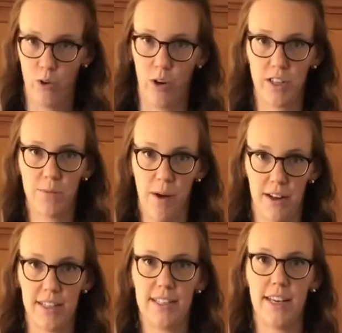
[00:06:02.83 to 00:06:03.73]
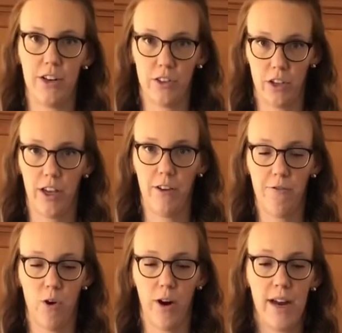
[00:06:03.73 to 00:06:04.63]
correspondence that you're looking
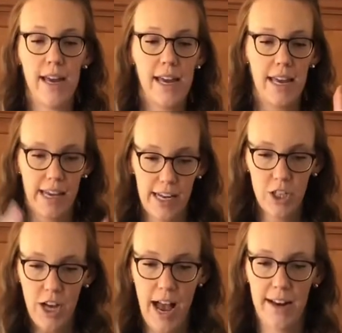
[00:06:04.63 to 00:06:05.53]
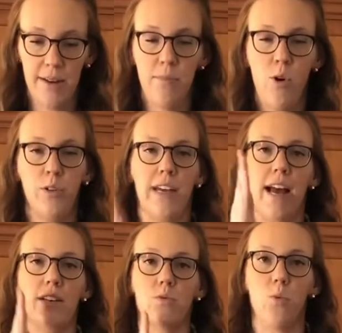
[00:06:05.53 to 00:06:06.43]
for. Each item only
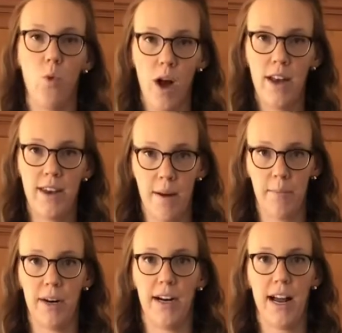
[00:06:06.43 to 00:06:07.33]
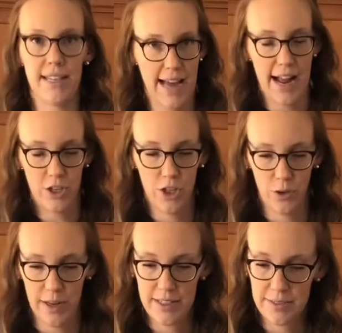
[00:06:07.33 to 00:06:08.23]
has one number attached to
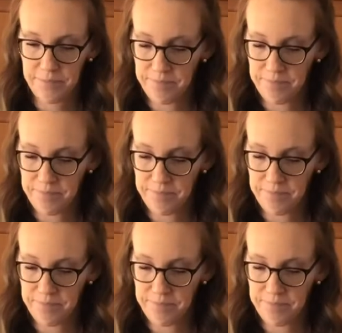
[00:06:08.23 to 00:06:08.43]
it.